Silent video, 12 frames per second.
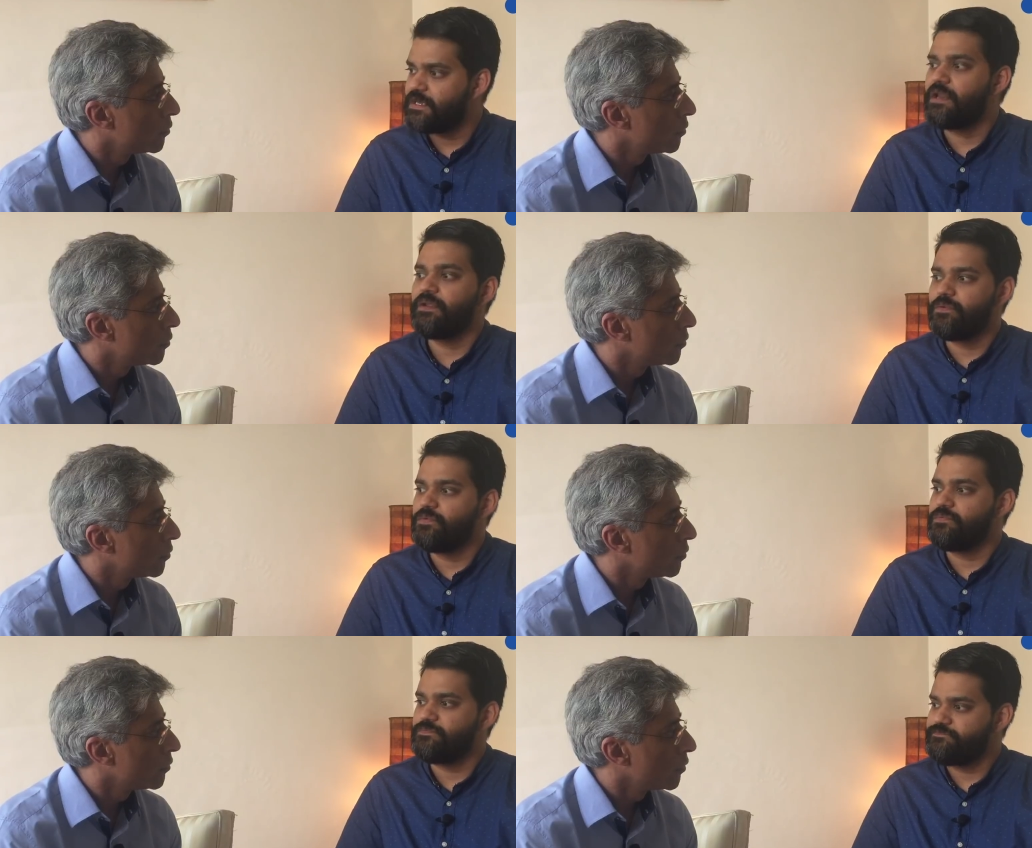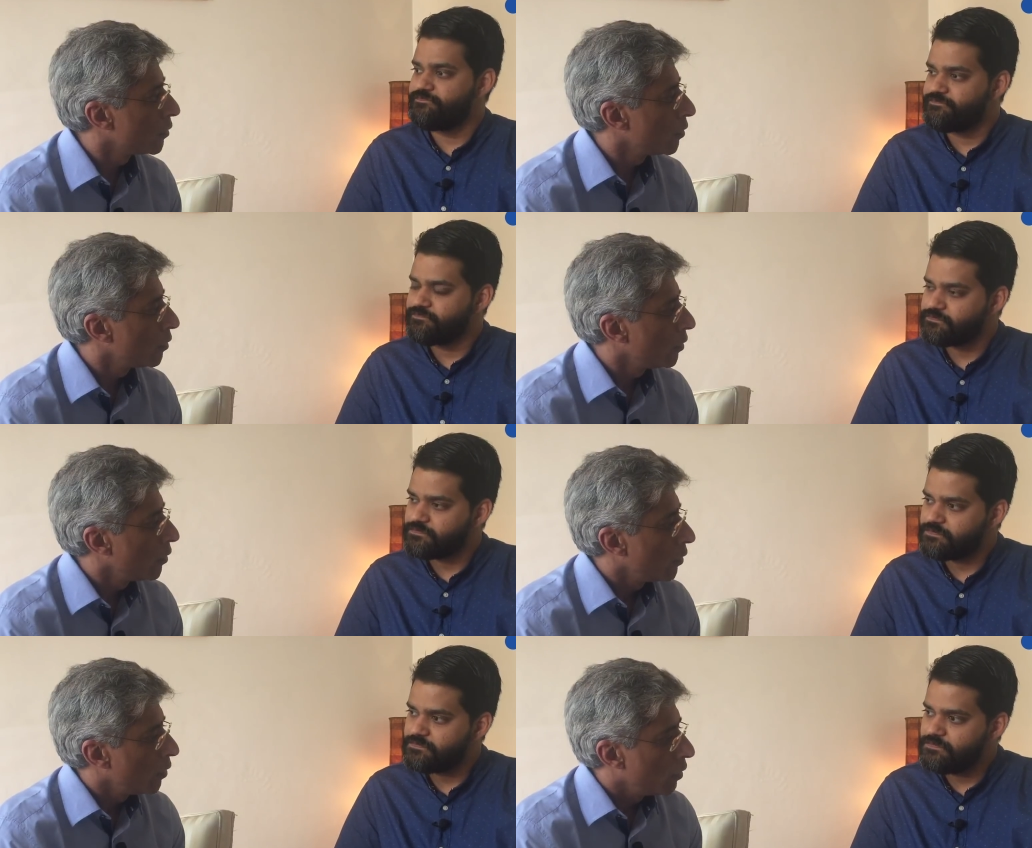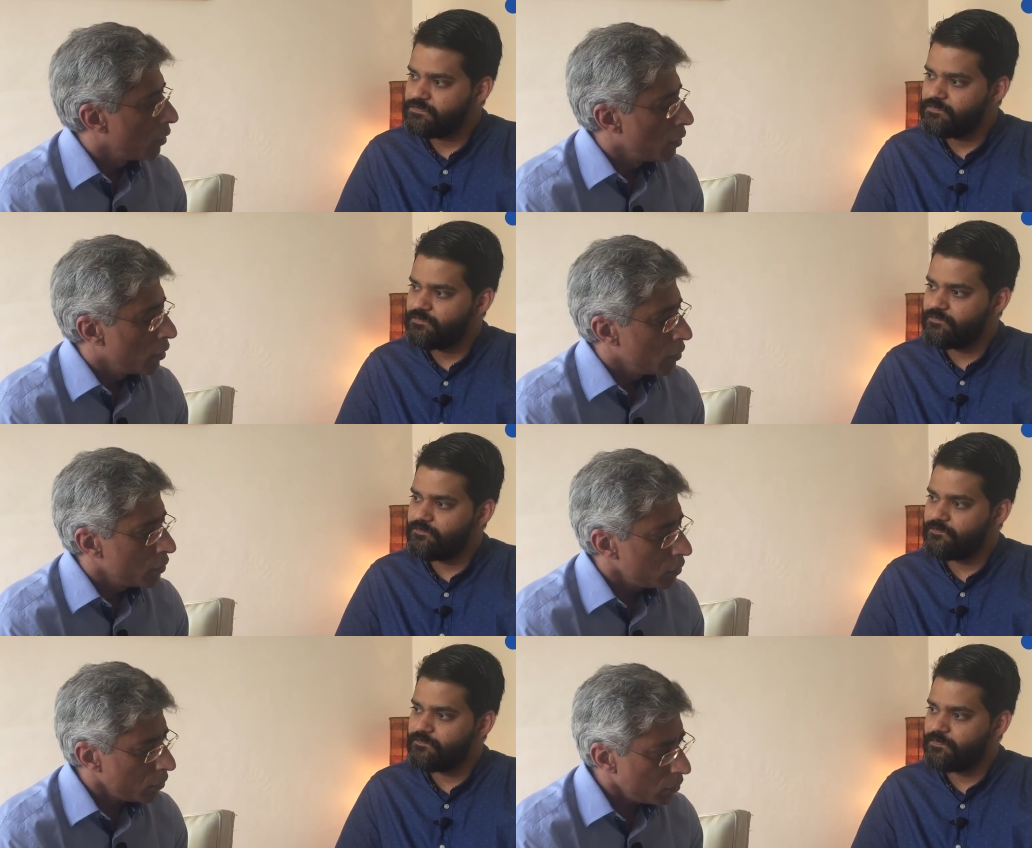Speaker 1: scenario.
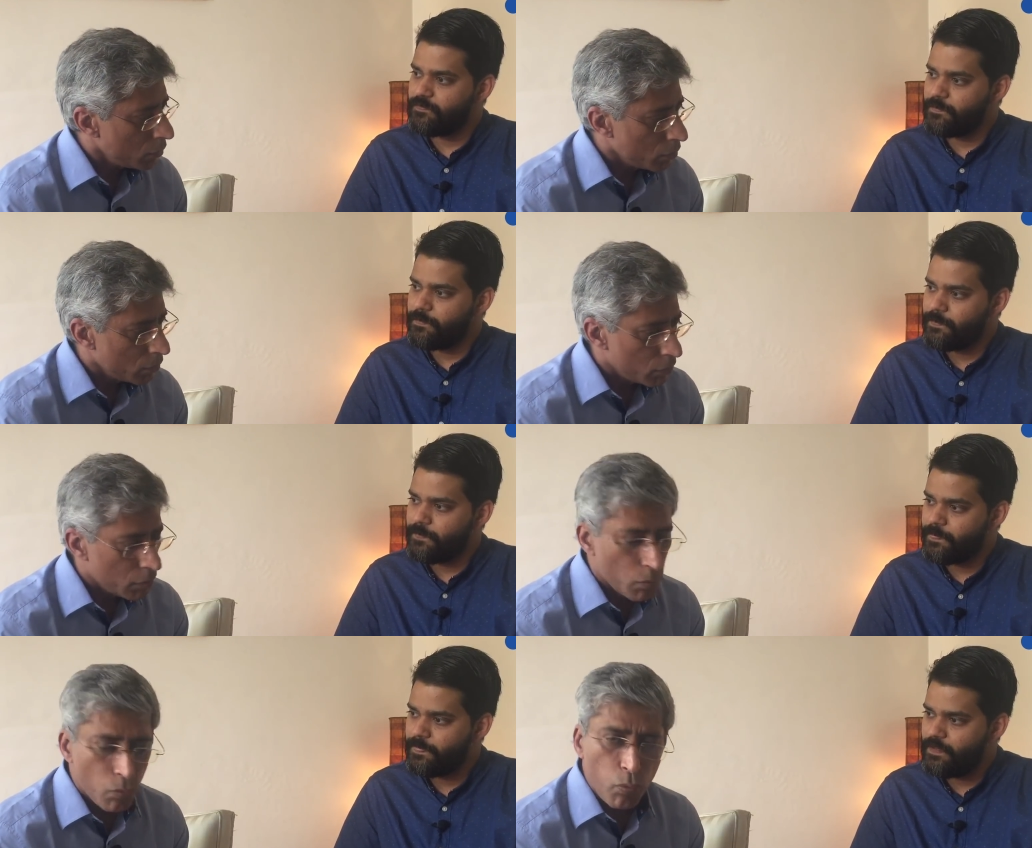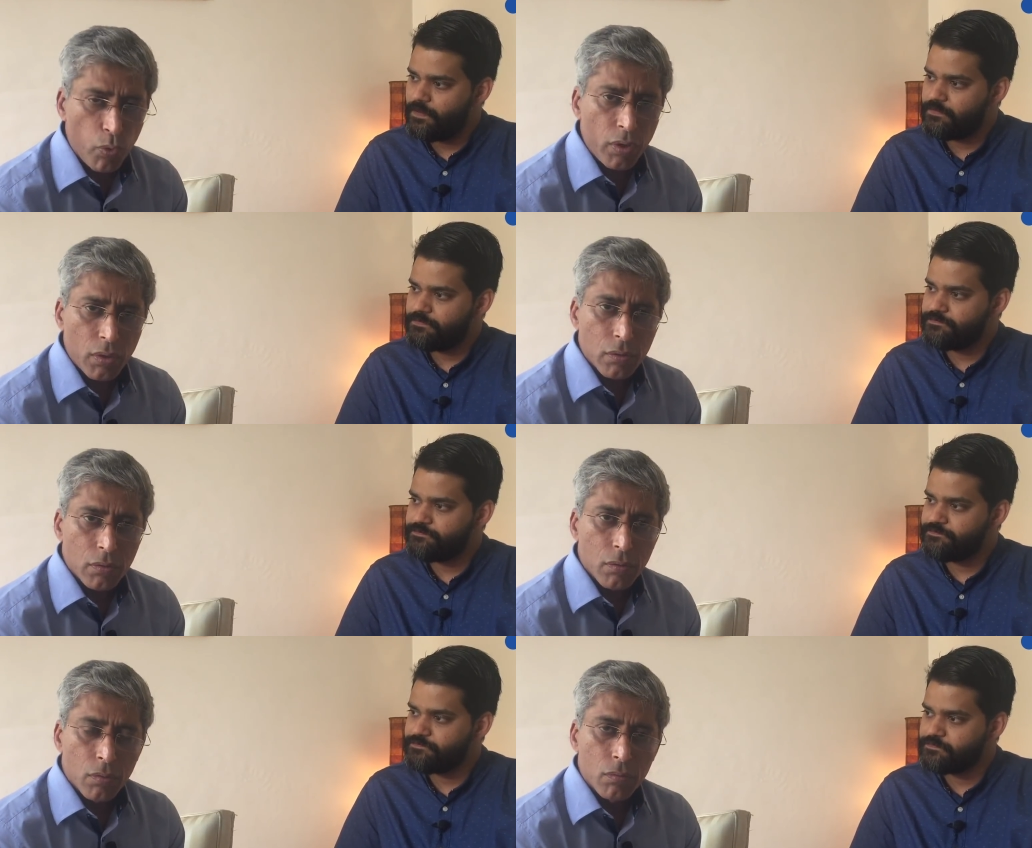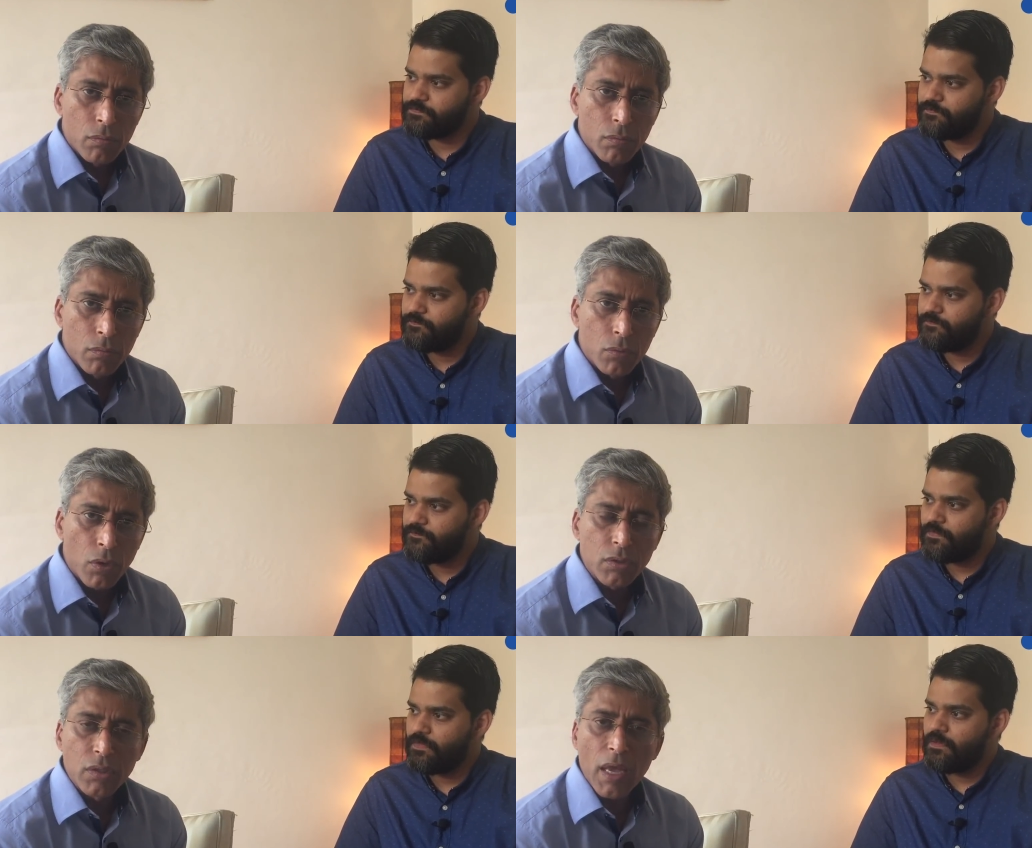So what
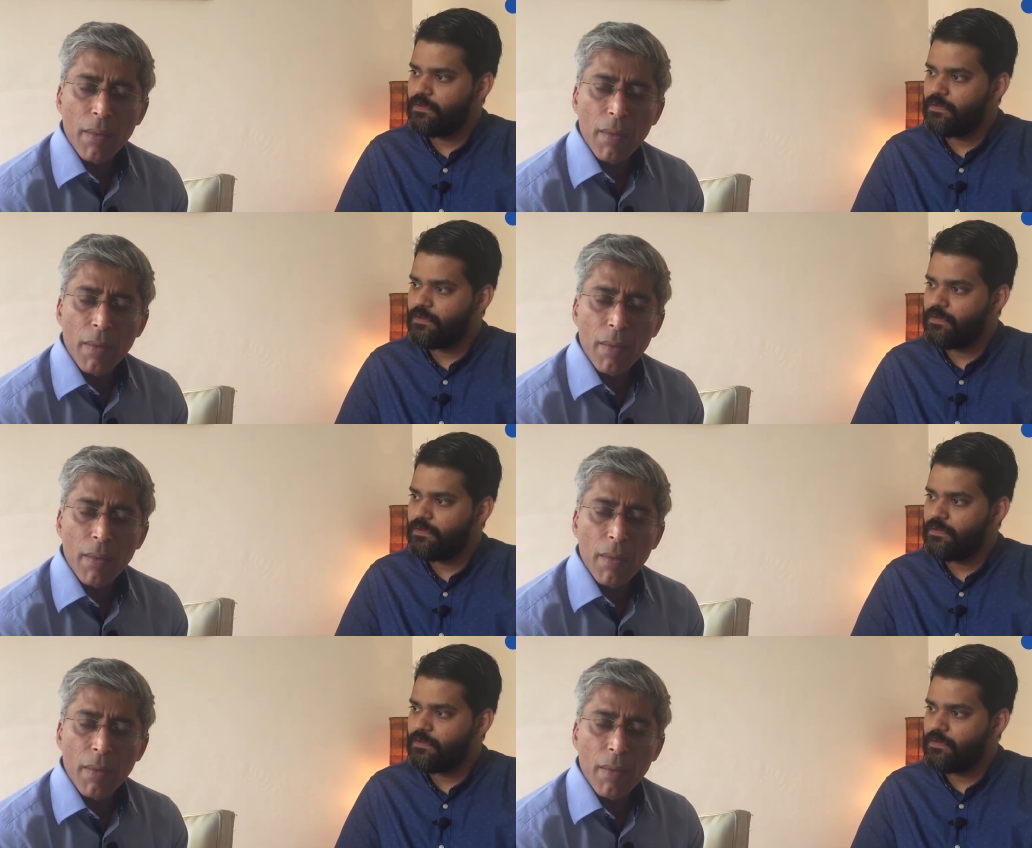Dr.